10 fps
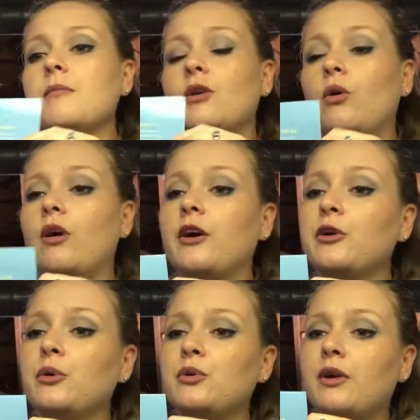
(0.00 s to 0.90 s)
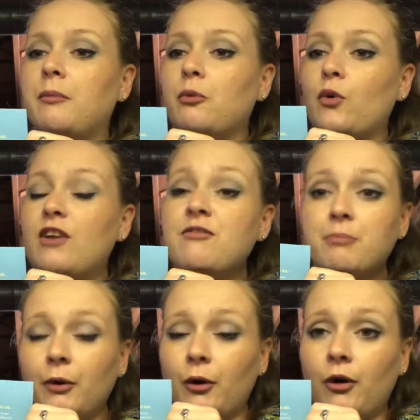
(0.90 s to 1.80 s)
It'll include a brief
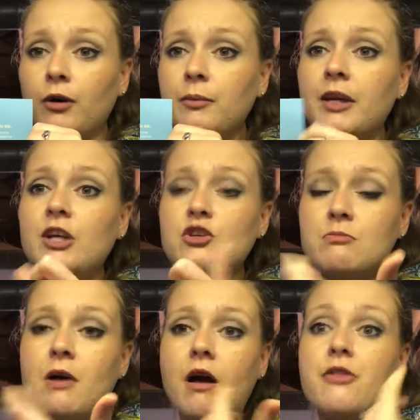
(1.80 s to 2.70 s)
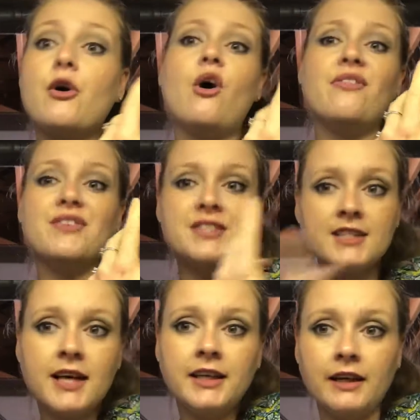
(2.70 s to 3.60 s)
blurb each month. On the
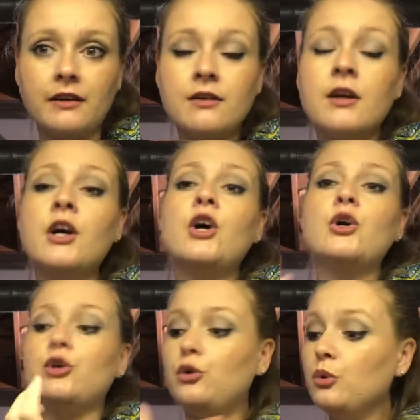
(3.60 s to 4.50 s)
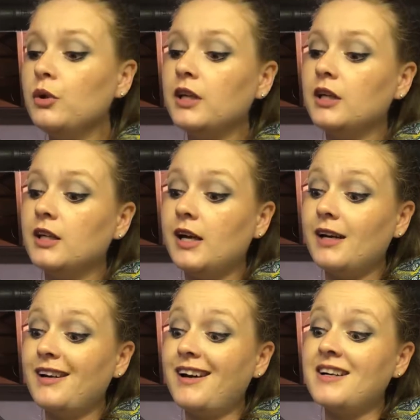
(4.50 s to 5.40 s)
2nd, you can
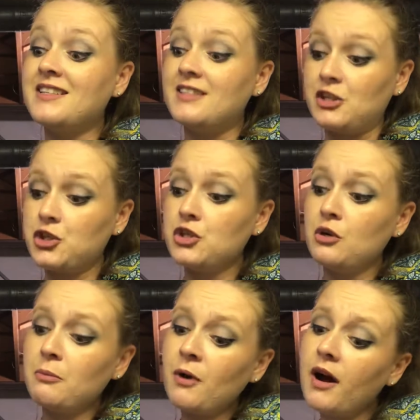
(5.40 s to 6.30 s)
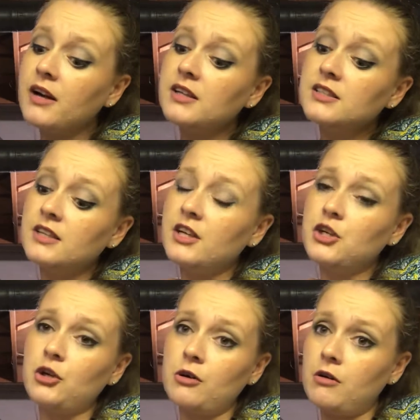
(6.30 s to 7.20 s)
get additional products in
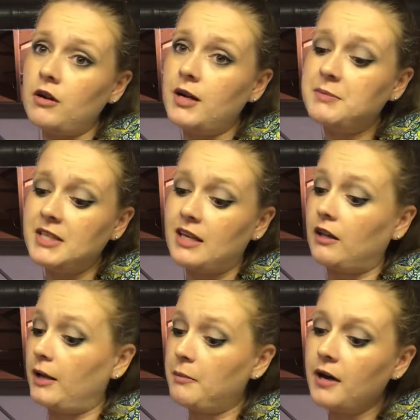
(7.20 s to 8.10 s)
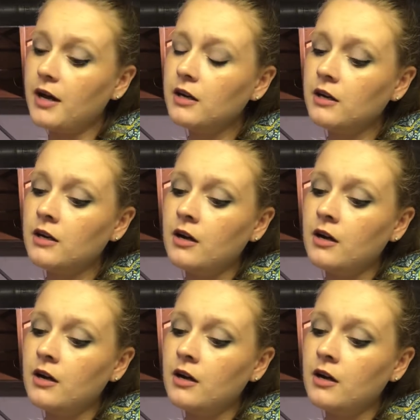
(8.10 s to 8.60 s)
your Ipsy Glam bag,